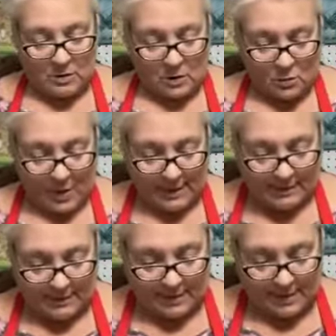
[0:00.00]
Don't
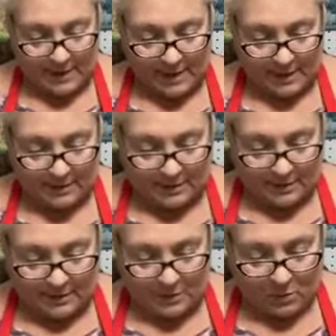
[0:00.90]
waste things.
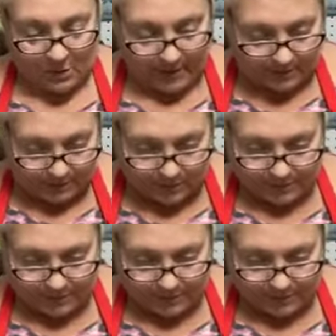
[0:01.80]
Don't waste